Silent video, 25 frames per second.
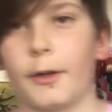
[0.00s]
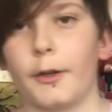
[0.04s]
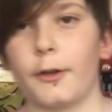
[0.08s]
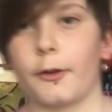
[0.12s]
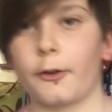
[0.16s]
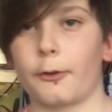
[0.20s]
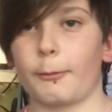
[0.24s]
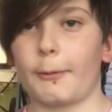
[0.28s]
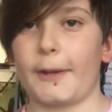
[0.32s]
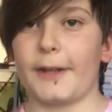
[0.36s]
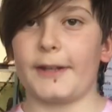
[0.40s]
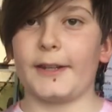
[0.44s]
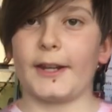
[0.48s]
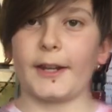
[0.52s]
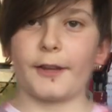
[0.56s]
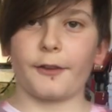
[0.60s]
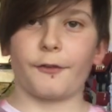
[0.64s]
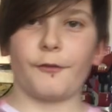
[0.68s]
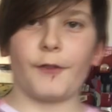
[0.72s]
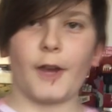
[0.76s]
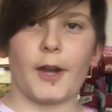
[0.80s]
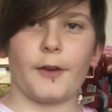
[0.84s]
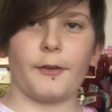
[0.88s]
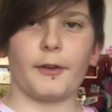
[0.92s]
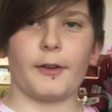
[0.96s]
So my next
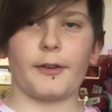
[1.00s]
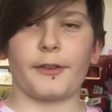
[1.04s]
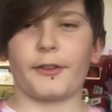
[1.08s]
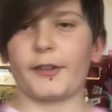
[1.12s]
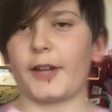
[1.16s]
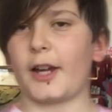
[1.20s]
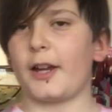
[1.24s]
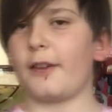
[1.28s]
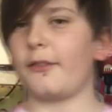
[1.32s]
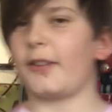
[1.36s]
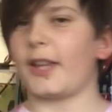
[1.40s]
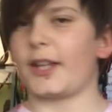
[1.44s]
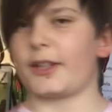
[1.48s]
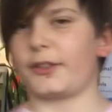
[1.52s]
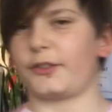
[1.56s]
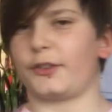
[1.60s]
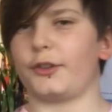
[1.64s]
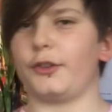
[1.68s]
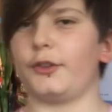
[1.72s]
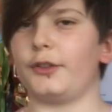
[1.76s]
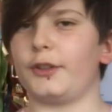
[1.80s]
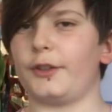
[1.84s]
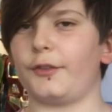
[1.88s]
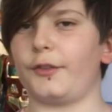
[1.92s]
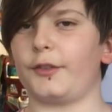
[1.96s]
favourite, it's kind of like
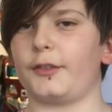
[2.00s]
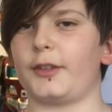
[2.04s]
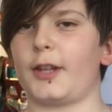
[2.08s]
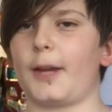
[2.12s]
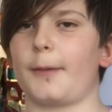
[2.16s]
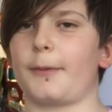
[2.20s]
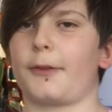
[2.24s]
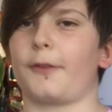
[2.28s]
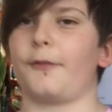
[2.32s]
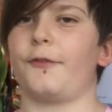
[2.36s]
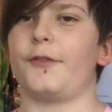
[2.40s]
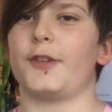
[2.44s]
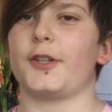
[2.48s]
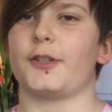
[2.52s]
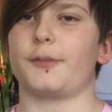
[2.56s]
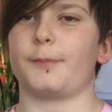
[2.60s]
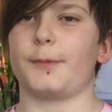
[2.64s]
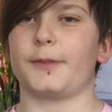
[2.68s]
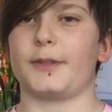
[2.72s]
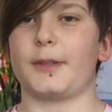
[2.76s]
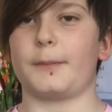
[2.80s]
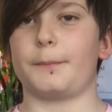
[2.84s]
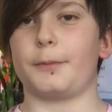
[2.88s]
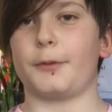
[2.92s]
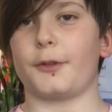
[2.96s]
two different types of fish,
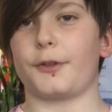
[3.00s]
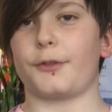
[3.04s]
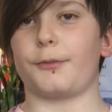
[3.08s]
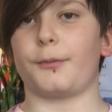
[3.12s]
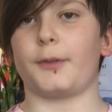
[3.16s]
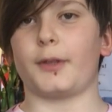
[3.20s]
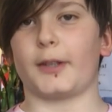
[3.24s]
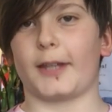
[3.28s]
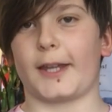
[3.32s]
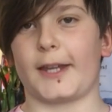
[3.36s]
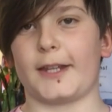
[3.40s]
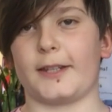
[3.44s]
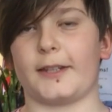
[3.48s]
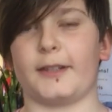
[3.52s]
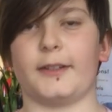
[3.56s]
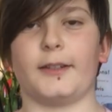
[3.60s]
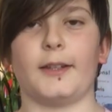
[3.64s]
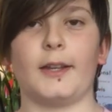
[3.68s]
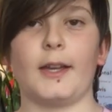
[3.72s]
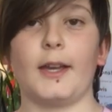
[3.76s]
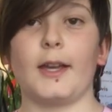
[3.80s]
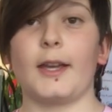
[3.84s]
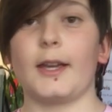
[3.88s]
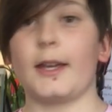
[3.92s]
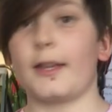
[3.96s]
but they're both related.
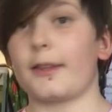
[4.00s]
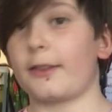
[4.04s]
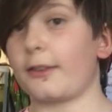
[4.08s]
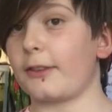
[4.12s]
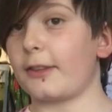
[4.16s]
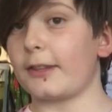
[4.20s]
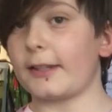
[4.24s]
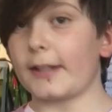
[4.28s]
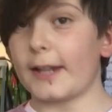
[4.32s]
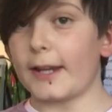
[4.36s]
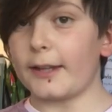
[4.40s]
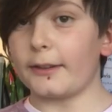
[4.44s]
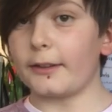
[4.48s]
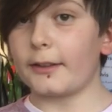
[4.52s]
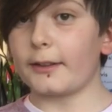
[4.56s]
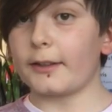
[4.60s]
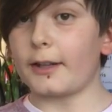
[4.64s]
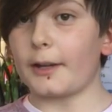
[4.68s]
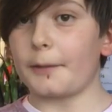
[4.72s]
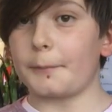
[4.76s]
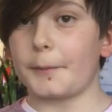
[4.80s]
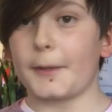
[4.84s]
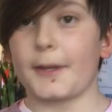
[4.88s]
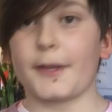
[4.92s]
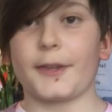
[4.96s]
It's the endler
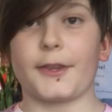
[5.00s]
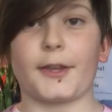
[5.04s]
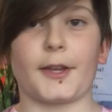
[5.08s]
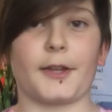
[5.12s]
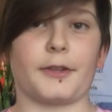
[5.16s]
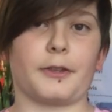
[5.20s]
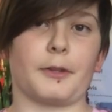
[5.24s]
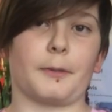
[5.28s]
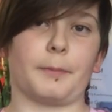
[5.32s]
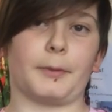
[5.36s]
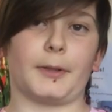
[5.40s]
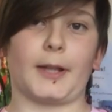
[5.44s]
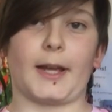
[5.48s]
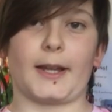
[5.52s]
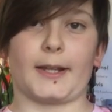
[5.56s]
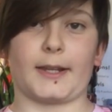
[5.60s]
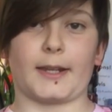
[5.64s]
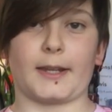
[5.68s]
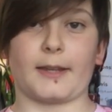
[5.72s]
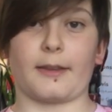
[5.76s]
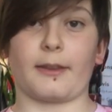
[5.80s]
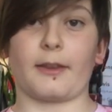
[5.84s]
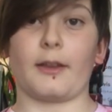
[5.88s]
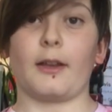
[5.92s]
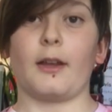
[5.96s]
guppies and the
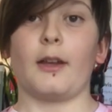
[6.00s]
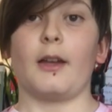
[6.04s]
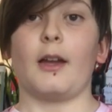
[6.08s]
platies.